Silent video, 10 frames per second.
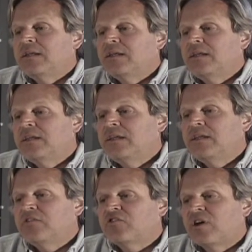
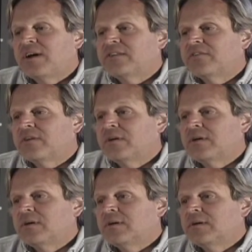He shot
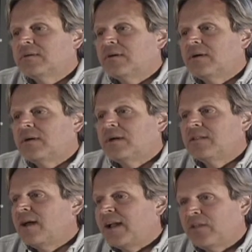a
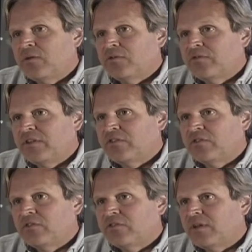lot of those
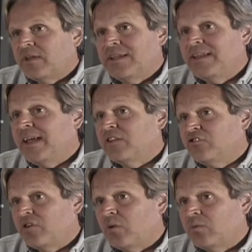features. Indiana
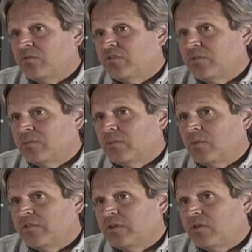Jones
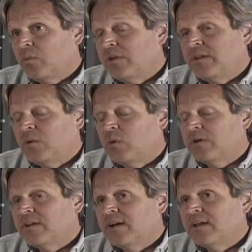was another one that he
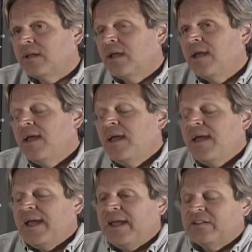worked on.
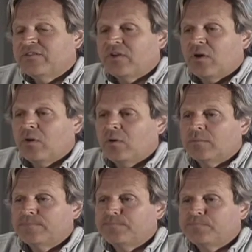And
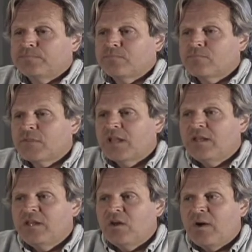so,
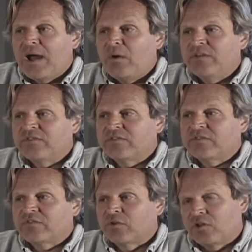you know, I always
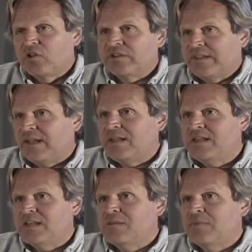sort of looked at
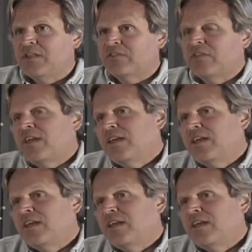him as